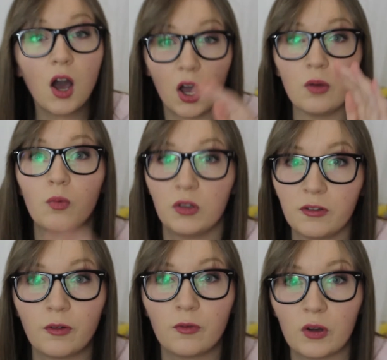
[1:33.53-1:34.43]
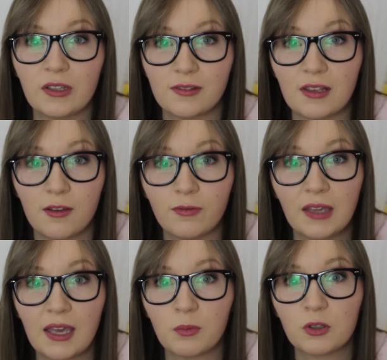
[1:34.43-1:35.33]
I would have avoided it if
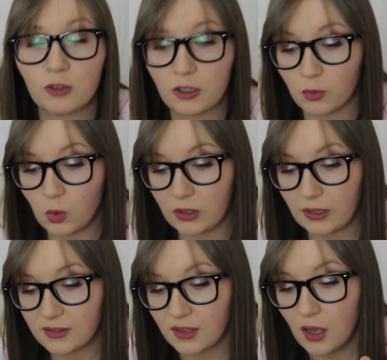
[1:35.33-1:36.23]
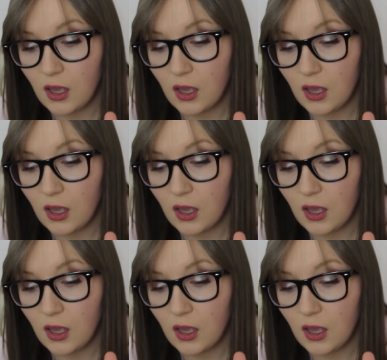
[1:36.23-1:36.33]
it came with trigger warnings.